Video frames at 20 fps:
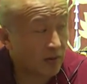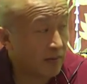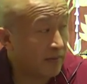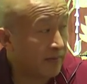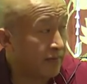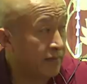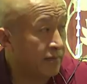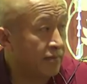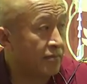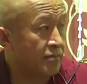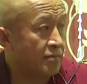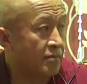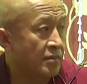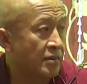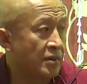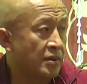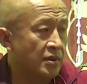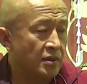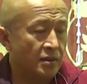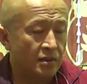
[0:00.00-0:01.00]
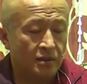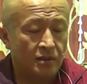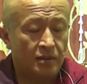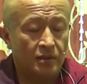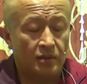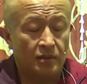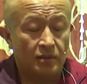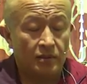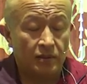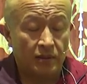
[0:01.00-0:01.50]
of
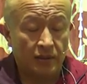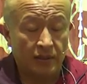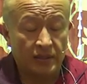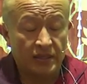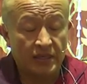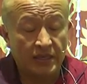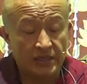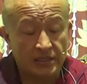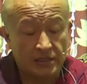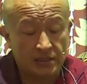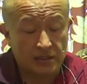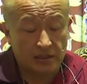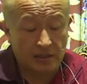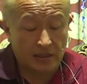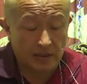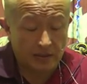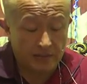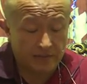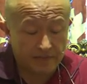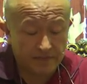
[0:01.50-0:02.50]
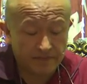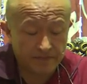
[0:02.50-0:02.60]
at least what